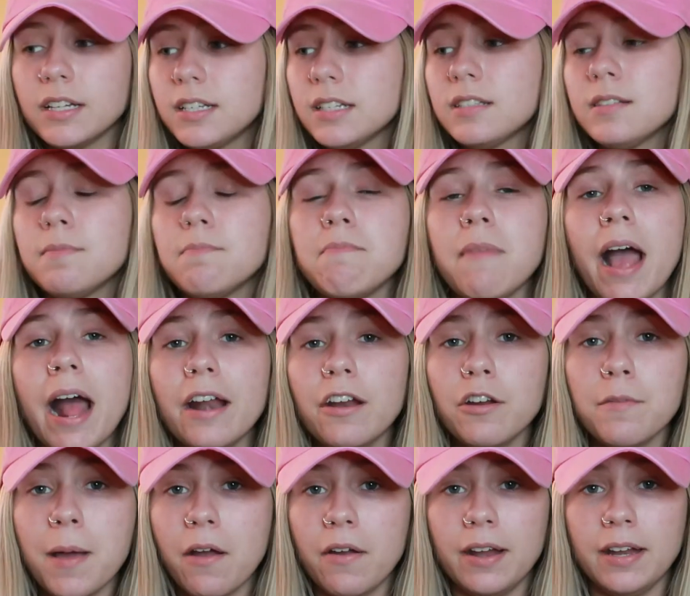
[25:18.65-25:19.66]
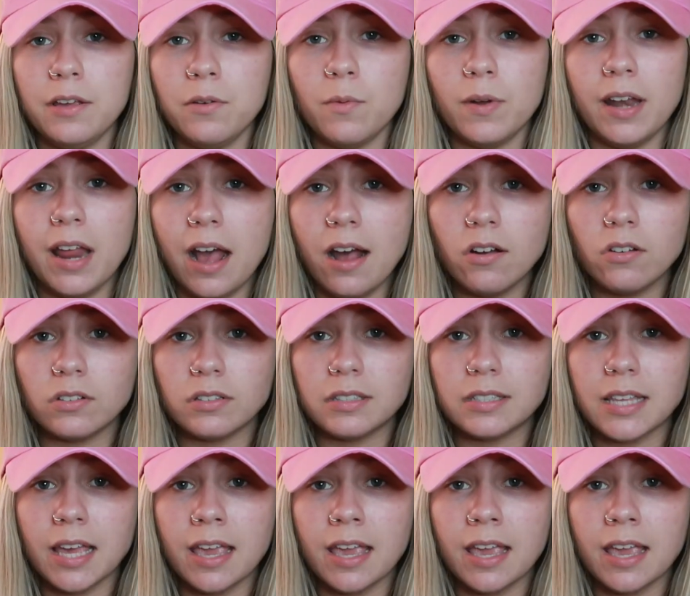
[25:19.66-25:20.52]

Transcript: It doesn't matter about anyone else.